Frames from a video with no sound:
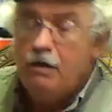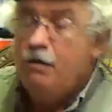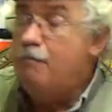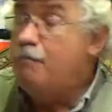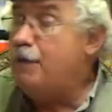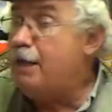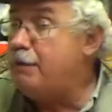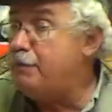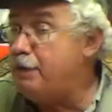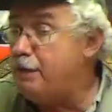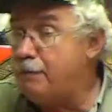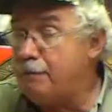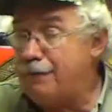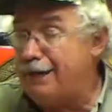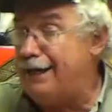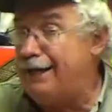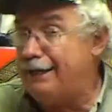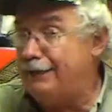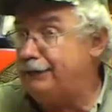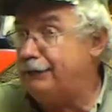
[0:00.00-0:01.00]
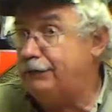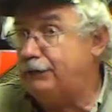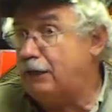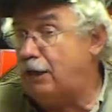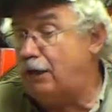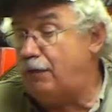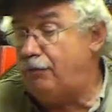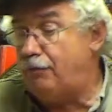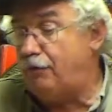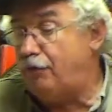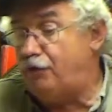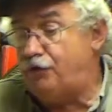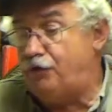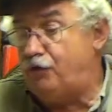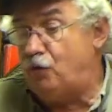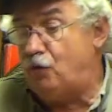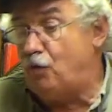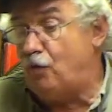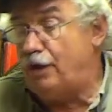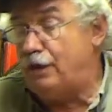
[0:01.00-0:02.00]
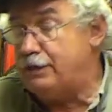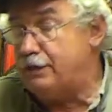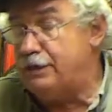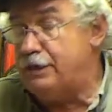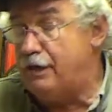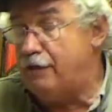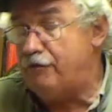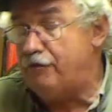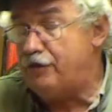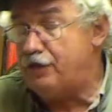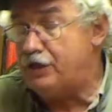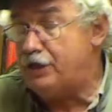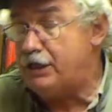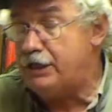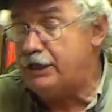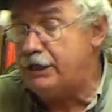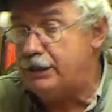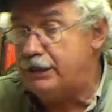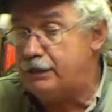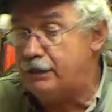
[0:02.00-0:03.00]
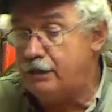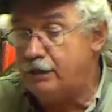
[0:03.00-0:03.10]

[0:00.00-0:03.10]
maybe a bike stop or store has never seen.